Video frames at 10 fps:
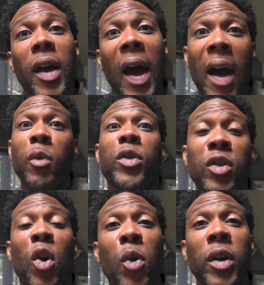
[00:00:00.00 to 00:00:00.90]
I was
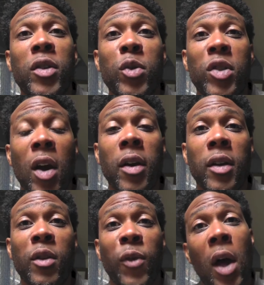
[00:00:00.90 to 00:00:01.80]
going to start
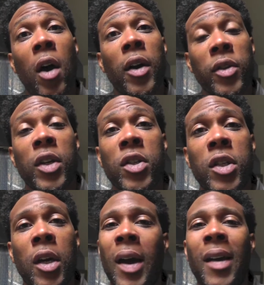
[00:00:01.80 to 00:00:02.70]
this vlog
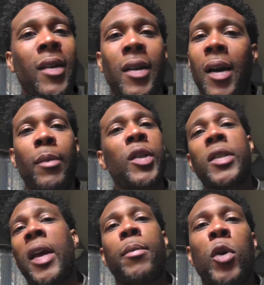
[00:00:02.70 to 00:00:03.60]
this year. Look, I'm
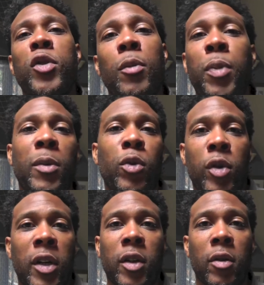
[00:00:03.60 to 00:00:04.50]
just like most of the people who
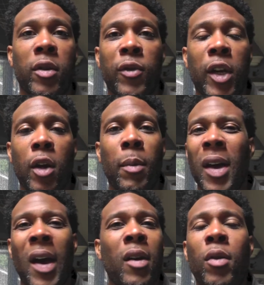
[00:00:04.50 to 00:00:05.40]
clicked on this video,
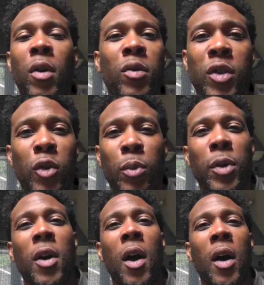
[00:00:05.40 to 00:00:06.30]
man. I don't own a
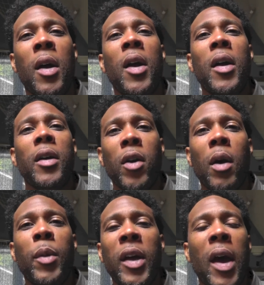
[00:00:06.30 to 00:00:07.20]
supercar. You know
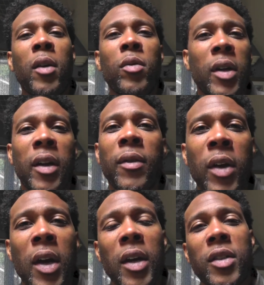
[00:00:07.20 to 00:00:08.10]
what I mean? I don't live
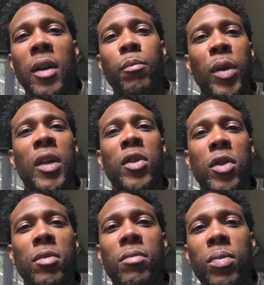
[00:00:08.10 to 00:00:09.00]
in some big.
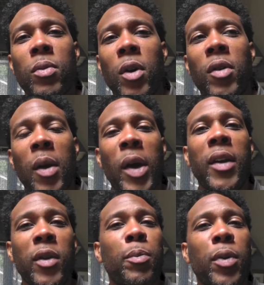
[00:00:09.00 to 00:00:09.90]
Ex Okay, well, I
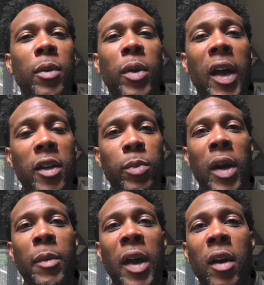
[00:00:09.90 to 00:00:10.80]
live in a pretty big house,
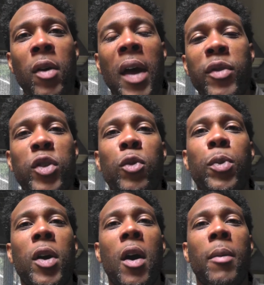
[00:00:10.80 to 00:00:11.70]
but I mean, I don't have a
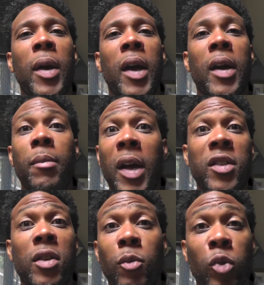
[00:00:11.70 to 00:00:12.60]
supercar, man. I'm
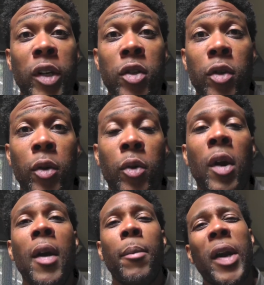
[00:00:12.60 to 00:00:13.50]
not some rich dude,
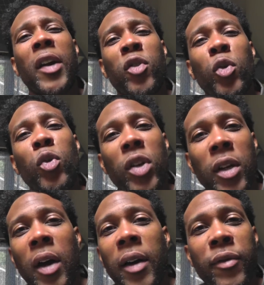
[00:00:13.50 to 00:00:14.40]
but I do
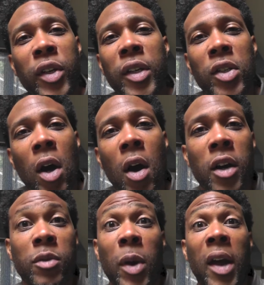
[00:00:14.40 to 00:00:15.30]
love these
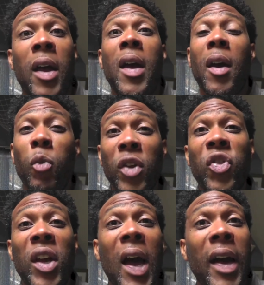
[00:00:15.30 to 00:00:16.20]
cars, man. And one
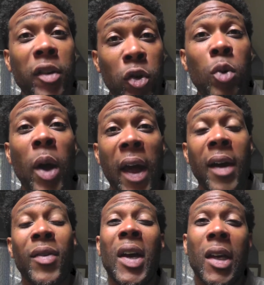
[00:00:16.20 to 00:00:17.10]
thing I do
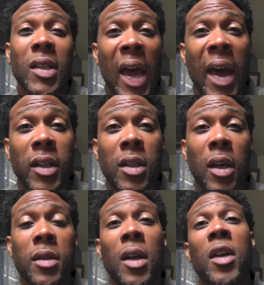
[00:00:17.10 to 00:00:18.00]
have is
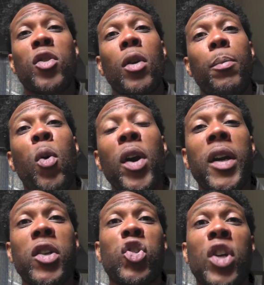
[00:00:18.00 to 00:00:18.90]
access. So the
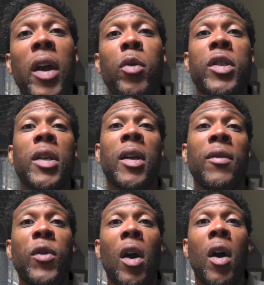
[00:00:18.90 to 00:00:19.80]
point of this channel is to
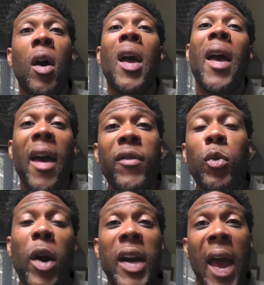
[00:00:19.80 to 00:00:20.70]
give y'all
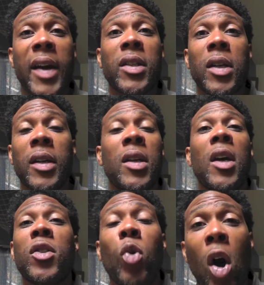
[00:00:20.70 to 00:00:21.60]
heavyweight access
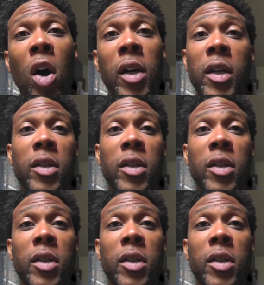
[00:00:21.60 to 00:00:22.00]
to all of